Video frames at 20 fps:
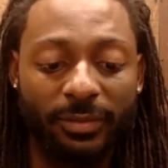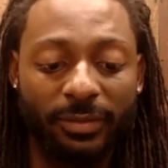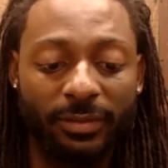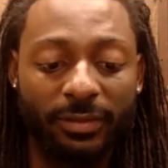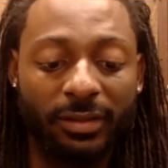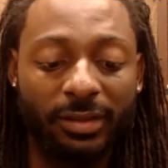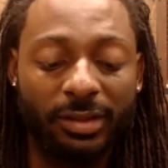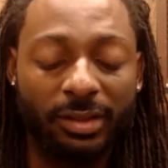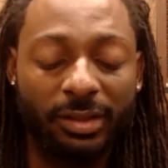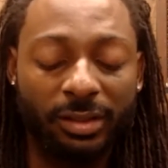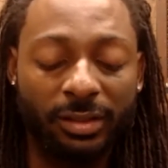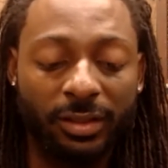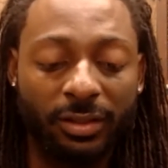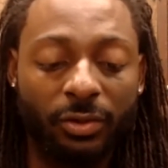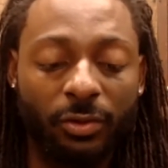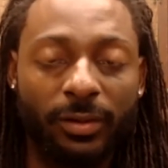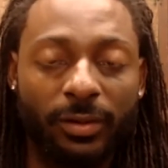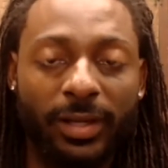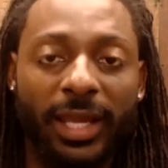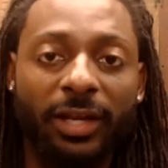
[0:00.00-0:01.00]
the
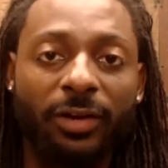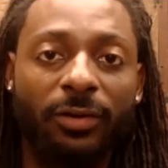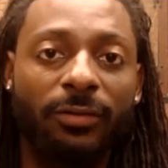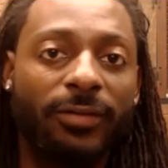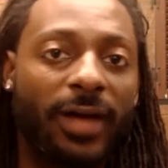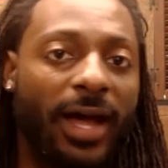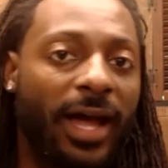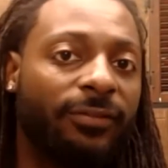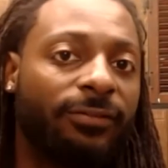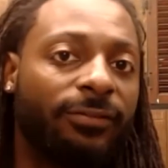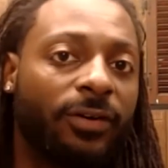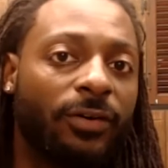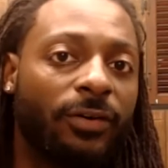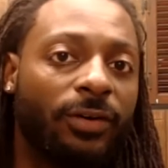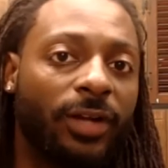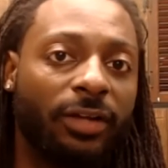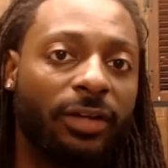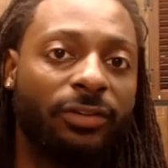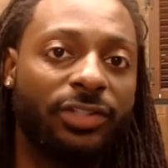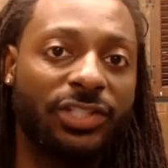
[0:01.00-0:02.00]
creator of iPhone
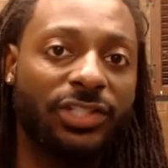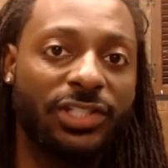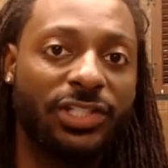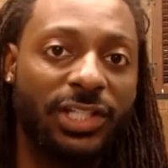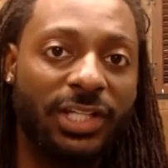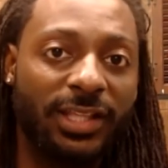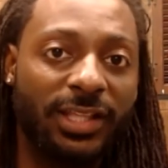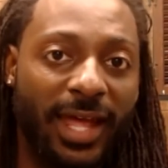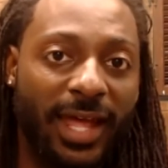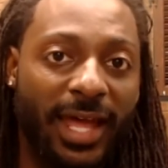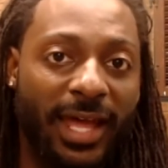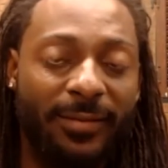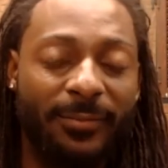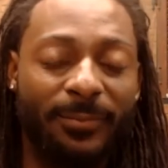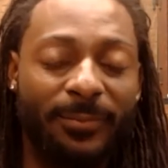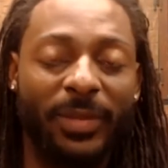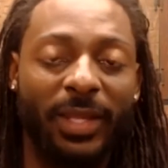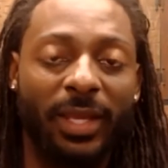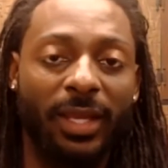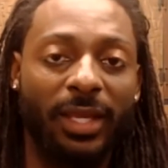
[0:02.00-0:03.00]
understood that
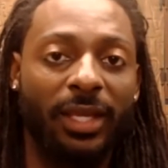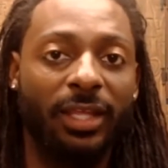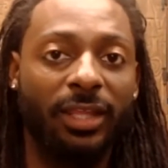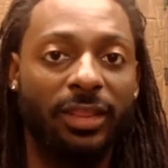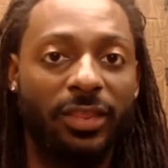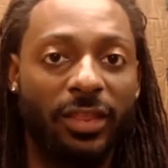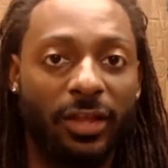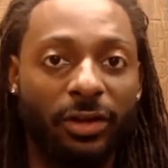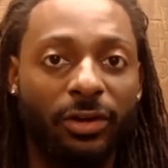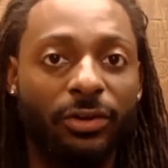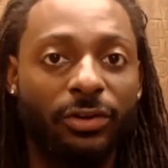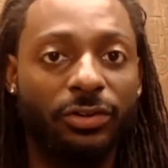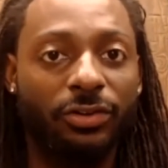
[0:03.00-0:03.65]
their,